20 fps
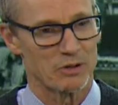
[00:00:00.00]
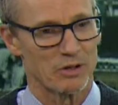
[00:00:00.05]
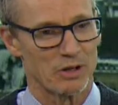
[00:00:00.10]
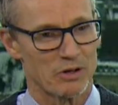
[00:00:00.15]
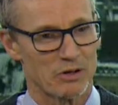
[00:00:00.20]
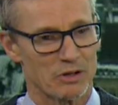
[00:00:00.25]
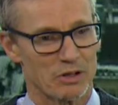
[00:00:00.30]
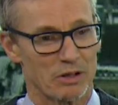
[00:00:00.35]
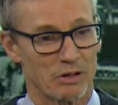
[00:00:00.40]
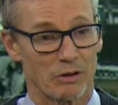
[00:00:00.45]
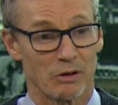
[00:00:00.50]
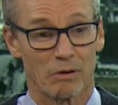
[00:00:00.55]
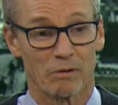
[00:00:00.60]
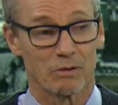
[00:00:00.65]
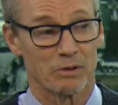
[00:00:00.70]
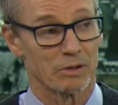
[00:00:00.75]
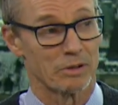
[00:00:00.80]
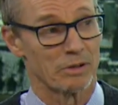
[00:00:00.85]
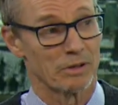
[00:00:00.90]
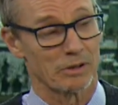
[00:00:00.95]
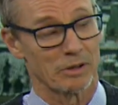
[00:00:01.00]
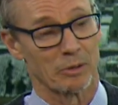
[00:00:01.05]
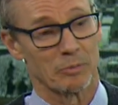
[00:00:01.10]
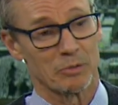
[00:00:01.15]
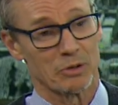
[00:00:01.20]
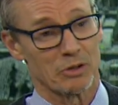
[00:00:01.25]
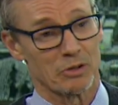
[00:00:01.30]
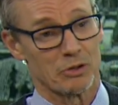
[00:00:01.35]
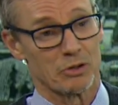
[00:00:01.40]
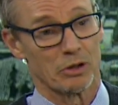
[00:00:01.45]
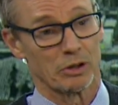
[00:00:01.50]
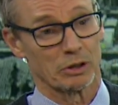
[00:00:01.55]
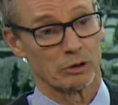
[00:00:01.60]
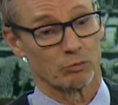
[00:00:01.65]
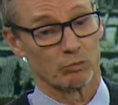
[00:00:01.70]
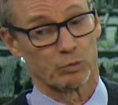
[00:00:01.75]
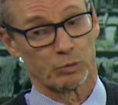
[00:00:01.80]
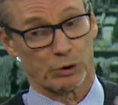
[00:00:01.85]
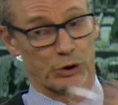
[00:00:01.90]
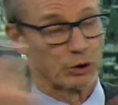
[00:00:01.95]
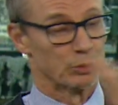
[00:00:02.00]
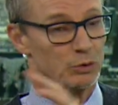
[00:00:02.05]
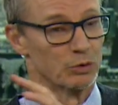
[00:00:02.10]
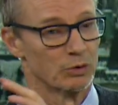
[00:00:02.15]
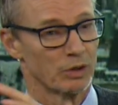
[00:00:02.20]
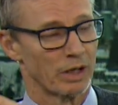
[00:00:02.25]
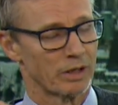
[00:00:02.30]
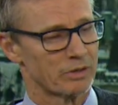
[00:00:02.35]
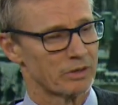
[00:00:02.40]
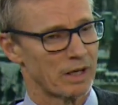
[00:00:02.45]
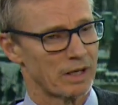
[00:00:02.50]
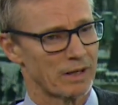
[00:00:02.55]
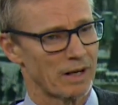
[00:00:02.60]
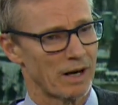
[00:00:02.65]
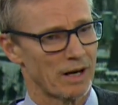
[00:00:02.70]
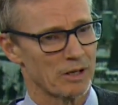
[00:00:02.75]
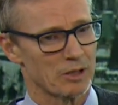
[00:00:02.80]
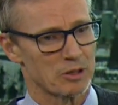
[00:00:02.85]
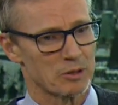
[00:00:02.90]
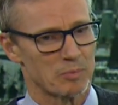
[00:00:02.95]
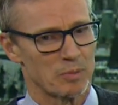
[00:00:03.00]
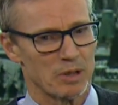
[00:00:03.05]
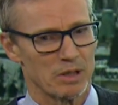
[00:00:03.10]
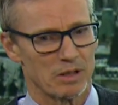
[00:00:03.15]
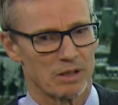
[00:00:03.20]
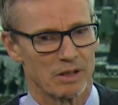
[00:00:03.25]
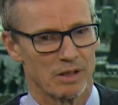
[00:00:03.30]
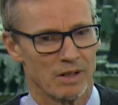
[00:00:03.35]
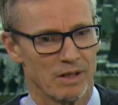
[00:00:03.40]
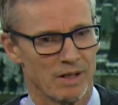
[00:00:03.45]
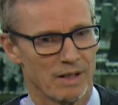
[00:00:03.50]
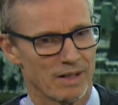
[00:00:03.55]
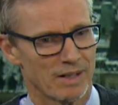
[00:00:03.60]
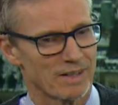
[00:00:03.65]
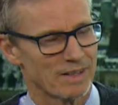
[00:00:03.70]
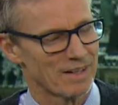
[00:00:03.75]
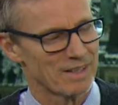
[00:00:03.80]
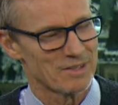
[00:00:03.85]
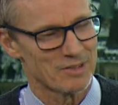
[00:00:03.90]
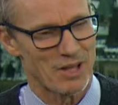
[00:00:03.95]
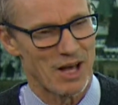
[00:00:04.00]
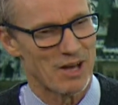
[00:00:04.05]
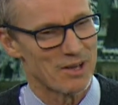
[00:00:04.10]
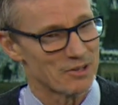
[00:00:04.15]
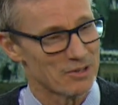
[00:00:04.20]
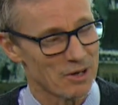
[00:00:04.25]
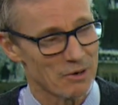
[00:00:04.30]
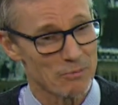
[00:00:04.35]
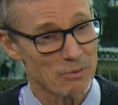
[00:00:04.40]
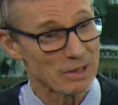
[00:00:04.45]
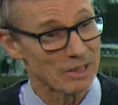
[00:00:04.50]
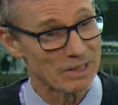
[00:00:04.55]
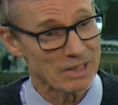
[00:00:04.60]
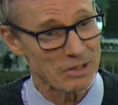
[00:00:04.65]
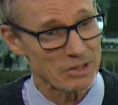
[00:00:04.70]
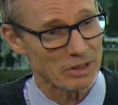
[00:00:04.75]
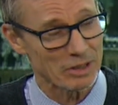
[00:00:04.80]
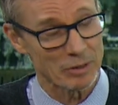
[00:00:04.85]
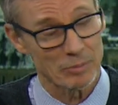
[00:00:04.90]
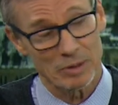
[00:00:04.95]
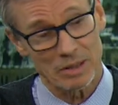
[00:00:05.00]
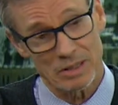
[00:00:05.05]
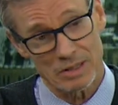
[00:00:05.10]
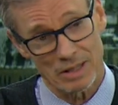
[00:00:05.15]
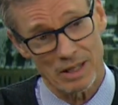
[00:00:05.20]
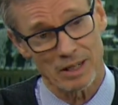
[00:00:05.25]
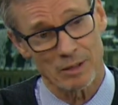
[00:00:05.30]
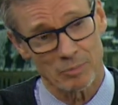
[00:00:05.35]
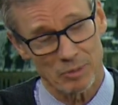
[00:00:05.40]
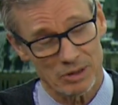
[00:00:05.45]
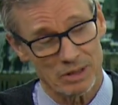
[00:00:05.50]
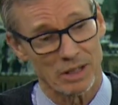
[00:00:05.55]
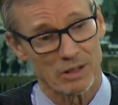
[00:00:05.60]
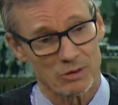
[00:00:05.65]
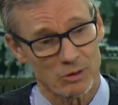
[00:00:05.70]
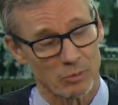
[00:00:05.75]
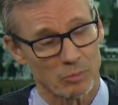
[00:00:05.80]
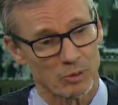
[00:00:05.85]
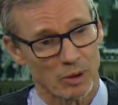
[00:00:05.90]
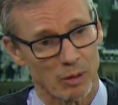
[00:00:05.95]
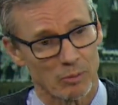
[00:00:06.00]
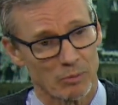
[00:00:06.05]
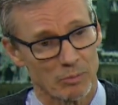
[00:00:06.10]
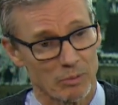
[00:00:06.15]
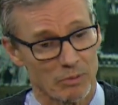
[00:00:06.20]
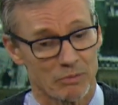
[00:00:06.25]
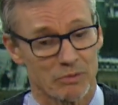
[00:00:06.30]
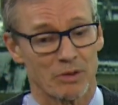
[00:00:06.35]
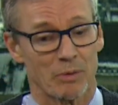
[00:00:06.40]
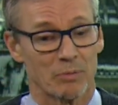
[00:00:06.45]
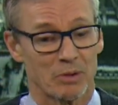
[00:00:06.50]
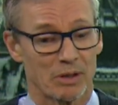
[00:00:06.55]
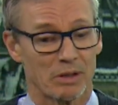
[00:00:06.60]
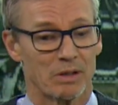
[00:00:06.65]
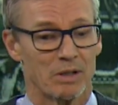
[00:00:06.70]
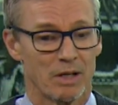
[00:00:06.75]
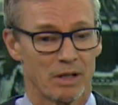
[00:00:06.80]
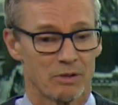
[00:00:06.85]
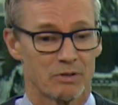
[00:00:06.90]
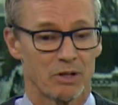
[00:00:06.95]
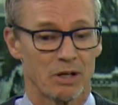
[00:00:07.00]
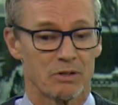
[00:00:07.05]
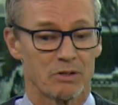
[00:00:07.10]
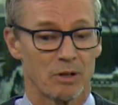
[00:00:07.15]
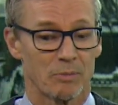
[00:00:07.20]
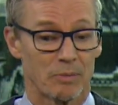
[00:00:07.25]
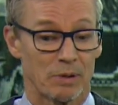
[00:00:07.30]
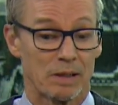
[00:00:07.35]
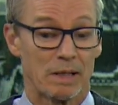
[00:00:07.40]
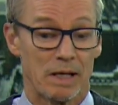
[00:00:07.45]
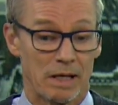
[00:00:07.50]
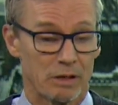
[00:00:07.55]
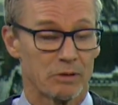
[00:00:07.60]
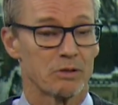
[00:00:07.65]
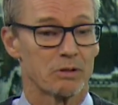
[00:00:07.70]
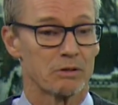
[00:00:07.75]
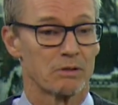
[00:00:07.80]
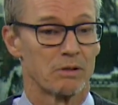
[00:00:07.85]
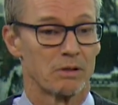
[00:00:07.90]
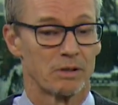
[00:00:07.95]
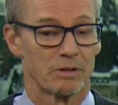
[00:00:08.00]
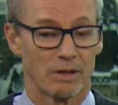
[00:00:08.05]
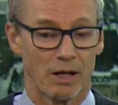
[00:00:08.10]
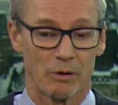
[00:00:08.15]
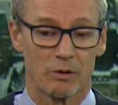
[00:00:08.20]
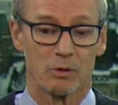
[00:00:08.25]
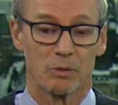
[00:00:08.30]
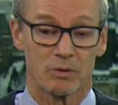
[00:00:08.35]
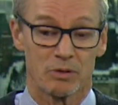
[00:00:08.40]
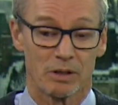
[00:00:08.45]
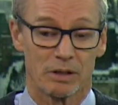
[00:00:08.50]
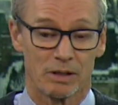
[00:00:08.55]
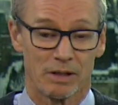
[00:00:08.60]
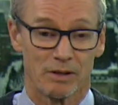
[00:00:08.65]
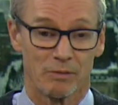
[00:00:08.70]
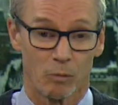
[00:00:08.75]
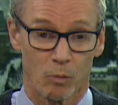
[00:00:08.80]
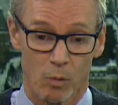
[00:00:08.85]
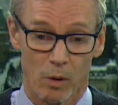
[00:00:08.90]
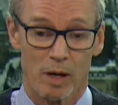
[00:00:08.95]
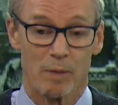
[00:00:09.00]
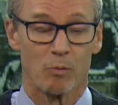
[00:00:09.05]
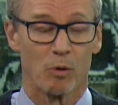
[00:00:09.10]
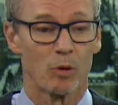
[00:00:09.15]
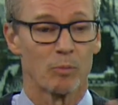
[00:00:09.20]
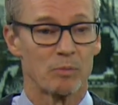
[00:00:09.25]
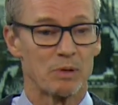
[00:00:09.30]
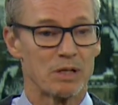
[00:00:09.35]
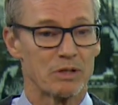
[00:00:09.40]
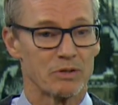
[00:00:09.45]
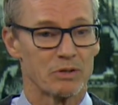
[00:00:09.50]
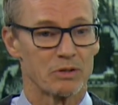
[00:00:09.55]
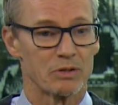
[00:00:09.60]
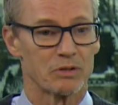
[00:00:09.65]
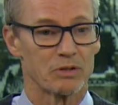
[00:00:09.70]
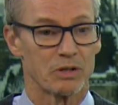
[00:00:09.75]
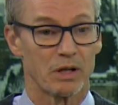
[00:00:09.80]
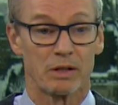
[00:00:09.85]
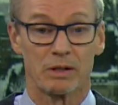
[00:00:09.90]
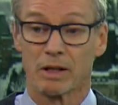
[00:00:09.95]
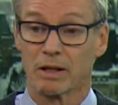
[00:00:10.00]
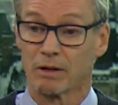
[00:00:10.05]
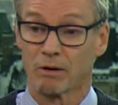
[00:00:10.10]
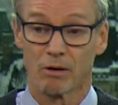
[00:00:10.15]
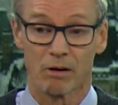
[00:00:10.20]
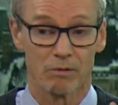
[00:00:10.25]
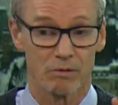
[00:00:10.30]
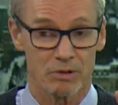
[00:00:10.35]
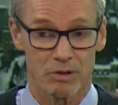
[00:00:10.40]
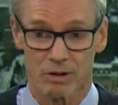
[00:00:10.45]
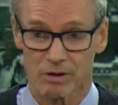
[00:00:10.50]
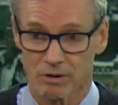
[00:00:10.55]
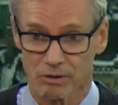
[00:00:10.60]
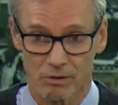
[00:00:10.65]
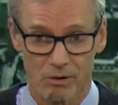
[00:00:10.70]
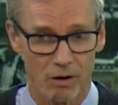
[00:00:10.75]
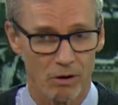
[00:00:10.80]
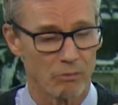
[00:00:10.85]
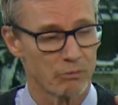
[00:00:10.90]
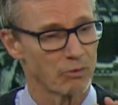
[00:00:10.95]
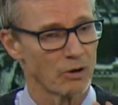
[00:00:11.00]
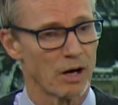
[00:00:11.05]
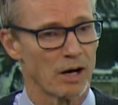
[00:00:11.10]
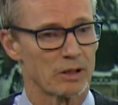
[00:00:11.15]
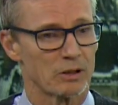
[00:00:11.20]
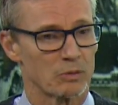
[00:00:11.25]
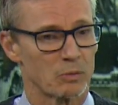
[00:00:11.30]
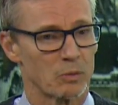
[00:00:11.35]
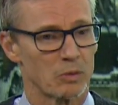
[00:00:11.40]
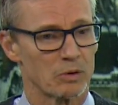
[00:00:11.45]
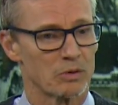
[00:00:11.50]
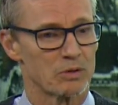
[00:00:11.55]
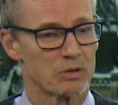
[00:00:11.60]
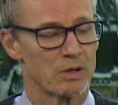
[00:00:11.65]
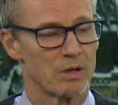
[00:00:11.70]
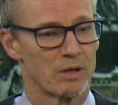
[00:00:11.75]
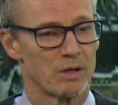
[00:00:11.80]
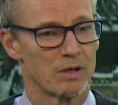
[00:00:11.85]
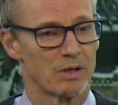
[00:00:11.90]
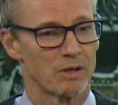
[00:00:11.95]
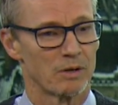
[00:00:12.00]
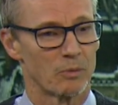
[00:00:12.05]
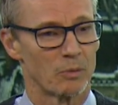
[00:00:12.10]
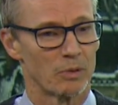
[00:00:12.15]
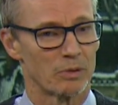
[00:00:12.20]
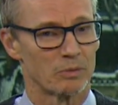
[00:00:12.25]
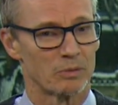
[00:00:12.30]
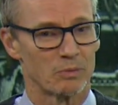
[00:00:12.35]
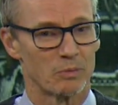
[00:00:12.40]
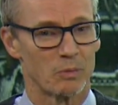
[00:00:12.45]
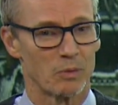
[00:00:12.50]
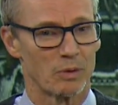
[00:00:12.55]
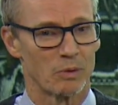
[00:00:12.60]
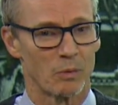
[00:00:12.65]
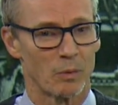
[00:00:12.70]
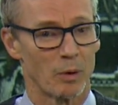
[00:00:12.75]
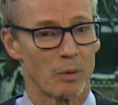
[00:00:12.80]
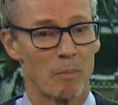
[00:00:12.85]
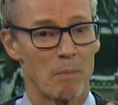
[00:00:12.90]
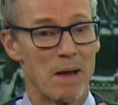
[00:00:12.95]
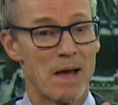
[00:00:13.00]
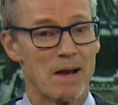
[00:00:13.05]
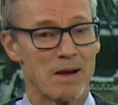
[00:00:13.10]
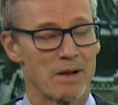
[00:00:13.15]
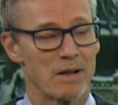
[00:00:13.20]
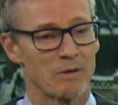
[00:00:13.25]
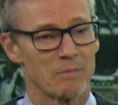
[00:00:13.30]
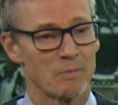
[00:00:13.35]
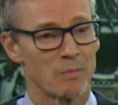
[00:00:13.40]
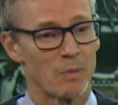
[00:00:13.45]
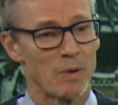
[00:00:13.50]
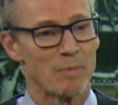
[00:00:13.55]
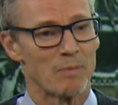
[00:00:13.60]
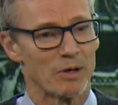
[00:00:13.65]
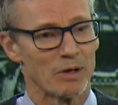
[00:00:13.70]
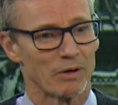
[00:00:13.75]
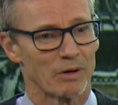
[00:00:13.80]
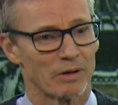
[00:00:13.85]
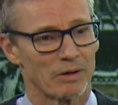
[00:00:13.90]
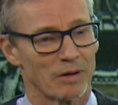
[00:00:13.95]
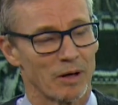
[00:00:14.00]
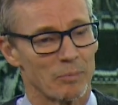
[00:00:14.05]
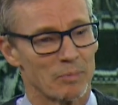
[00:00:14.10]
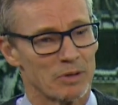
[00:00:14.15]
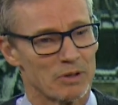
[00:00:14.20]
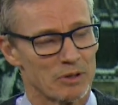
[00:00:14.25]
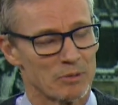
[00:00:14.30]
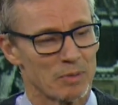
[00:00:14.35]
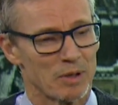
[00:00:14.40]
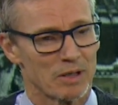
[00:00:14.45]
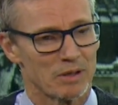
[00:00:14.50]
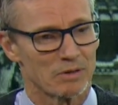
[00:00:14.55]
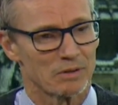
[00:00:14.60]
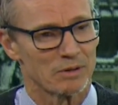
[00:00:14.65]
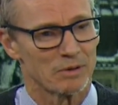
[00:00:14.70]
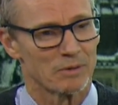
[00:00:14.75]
station, and all of a sudden here comes this junket at that high speed. Is that realistic? I mean, is that a potential problem? If something hits, now you suddenly have way more pieces, and then all of a sudden they're all flying towards where men and women are up in space.